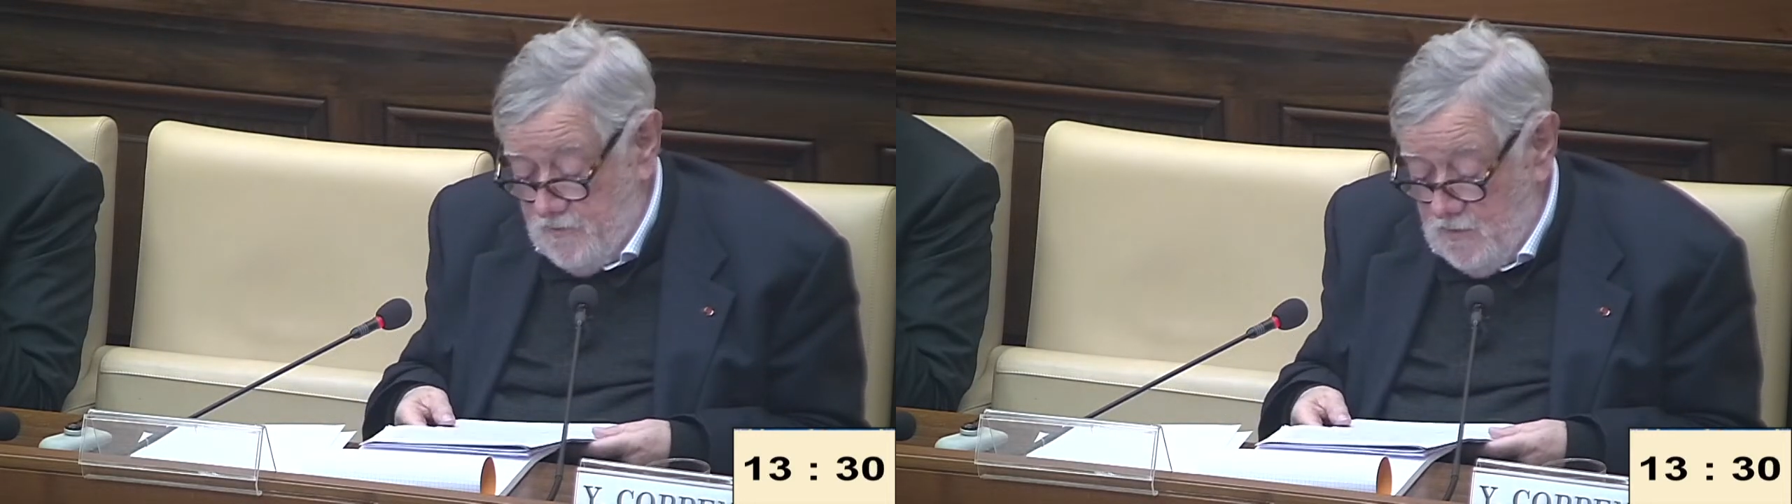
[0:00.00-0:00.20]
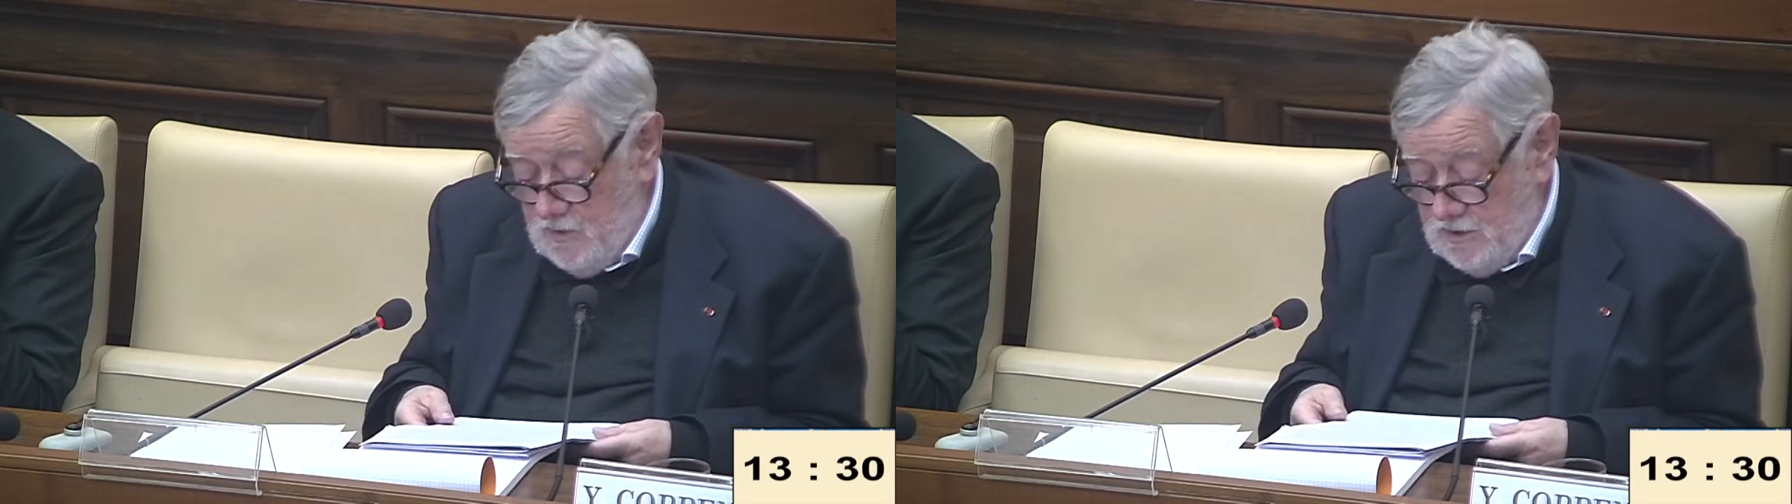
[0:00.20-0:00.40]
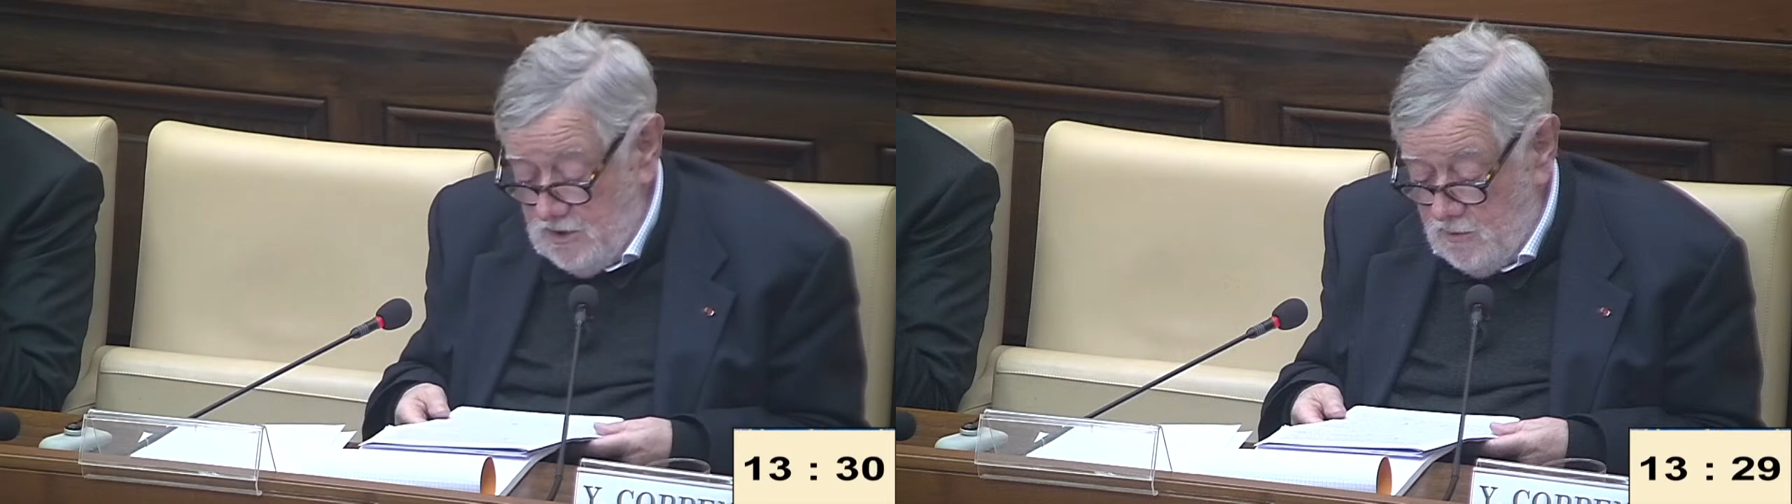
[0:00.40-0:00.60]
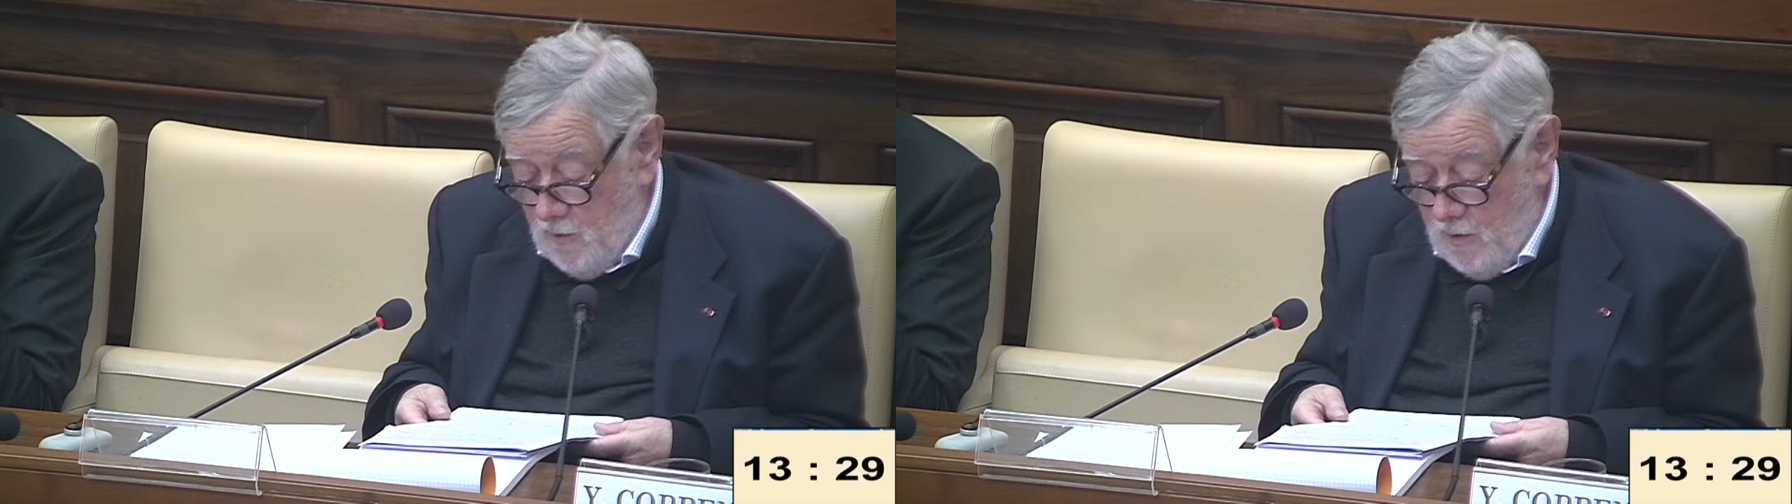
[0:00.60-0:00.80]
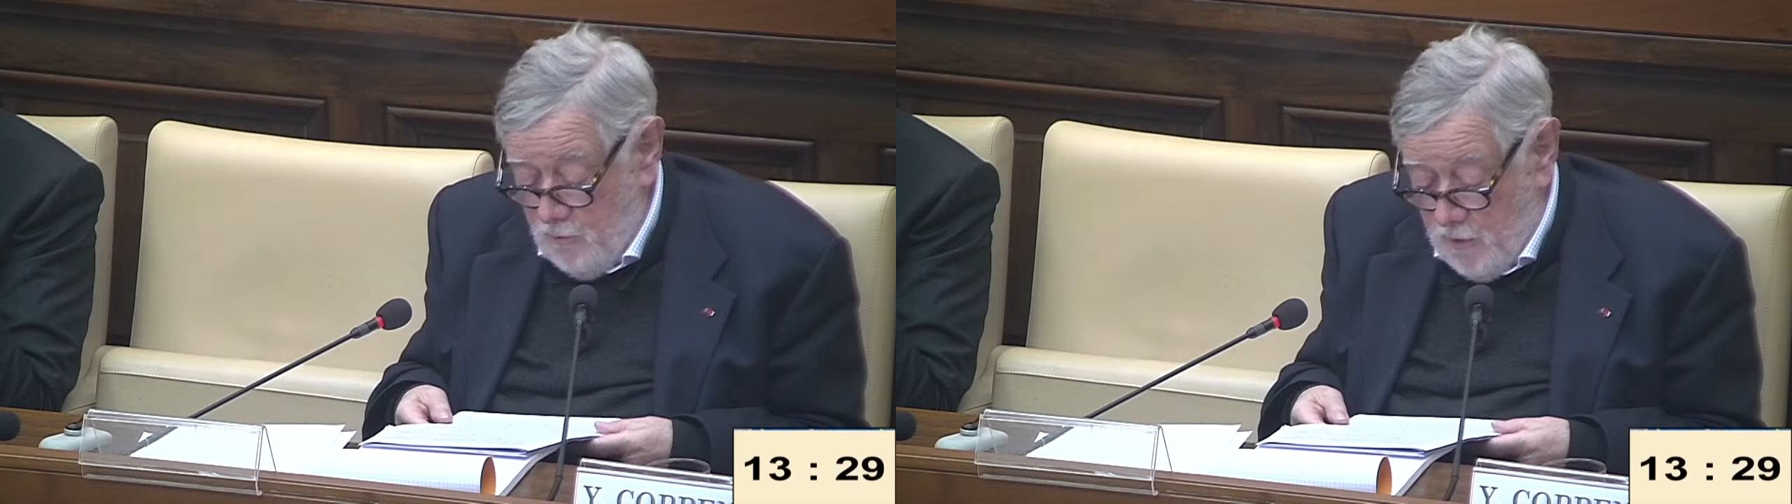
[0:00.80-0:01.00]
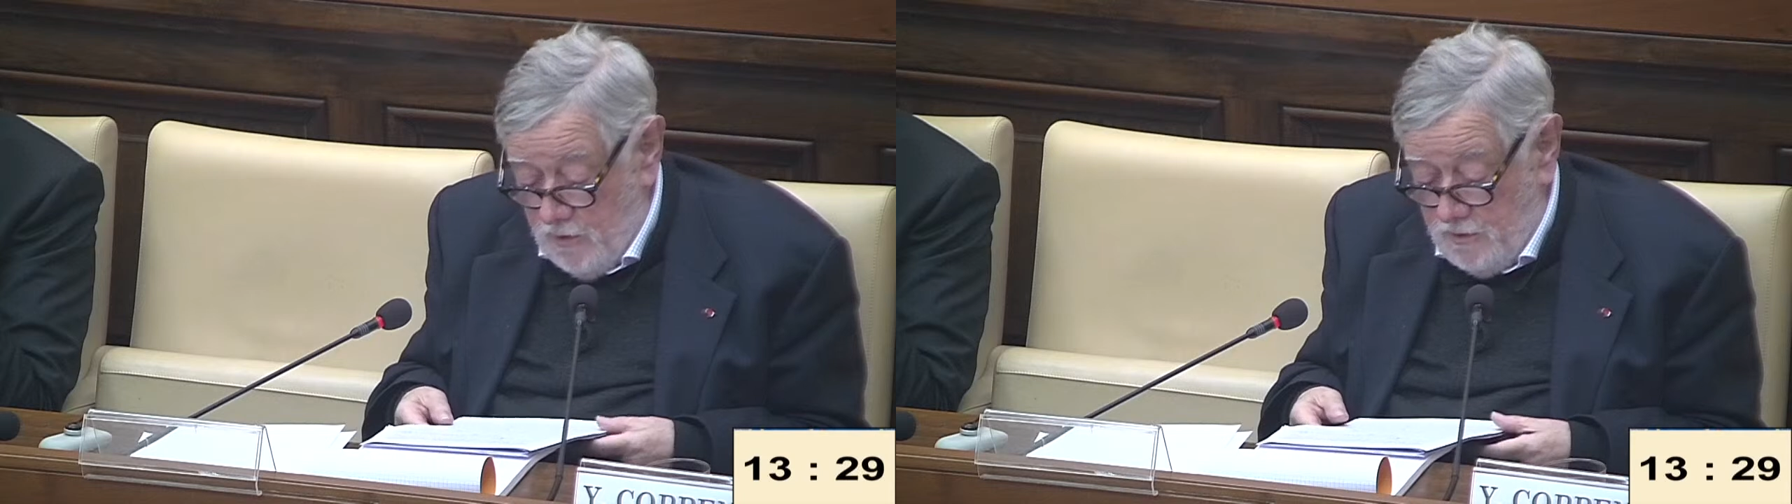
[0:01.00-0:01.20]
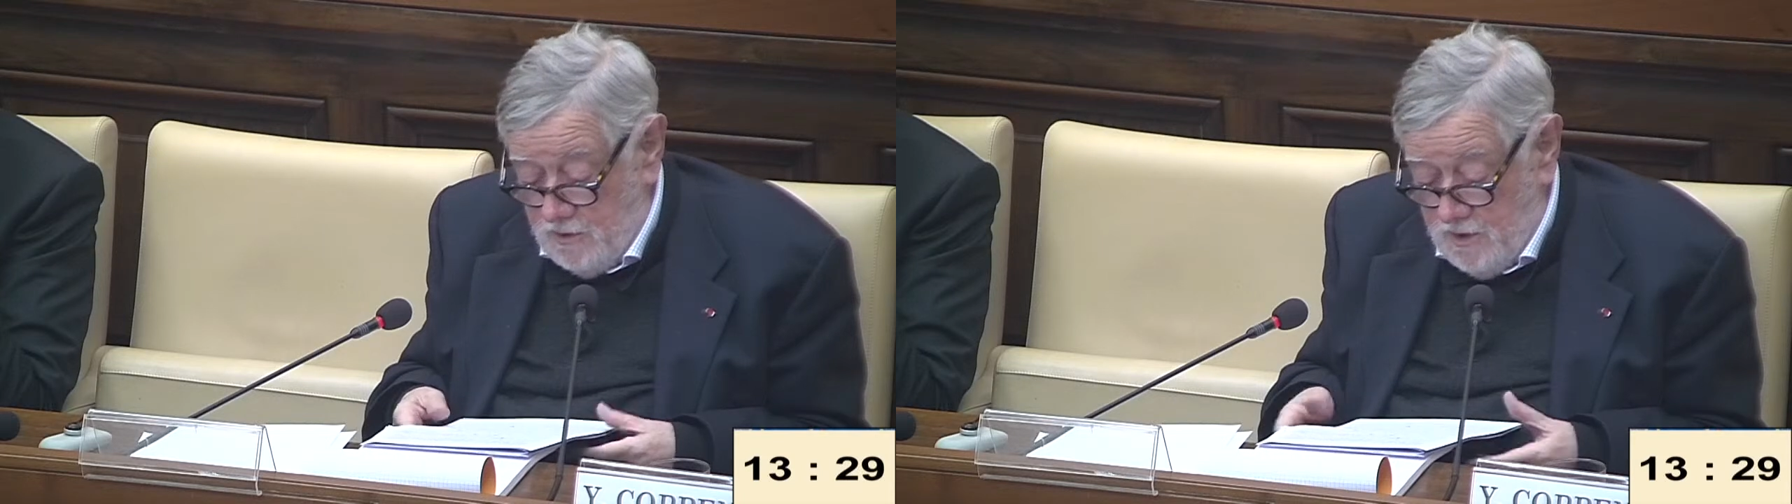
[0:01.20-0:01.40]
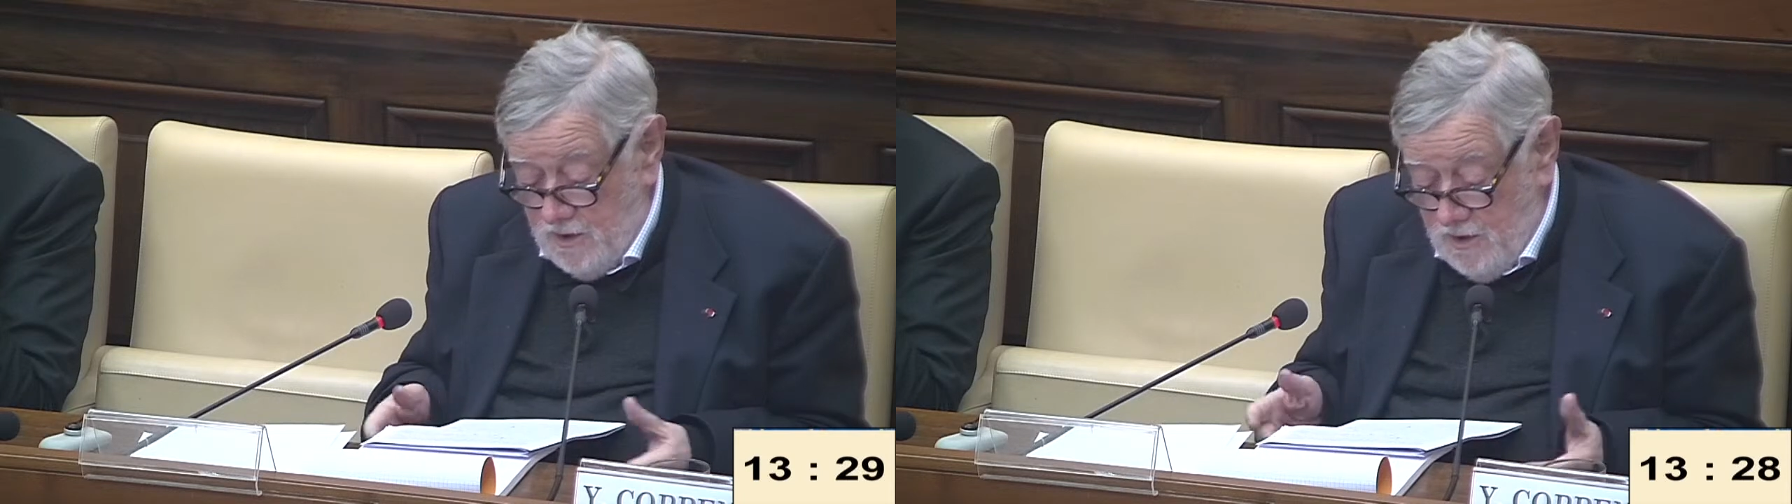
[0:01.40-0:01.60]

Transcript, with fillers: this is my point,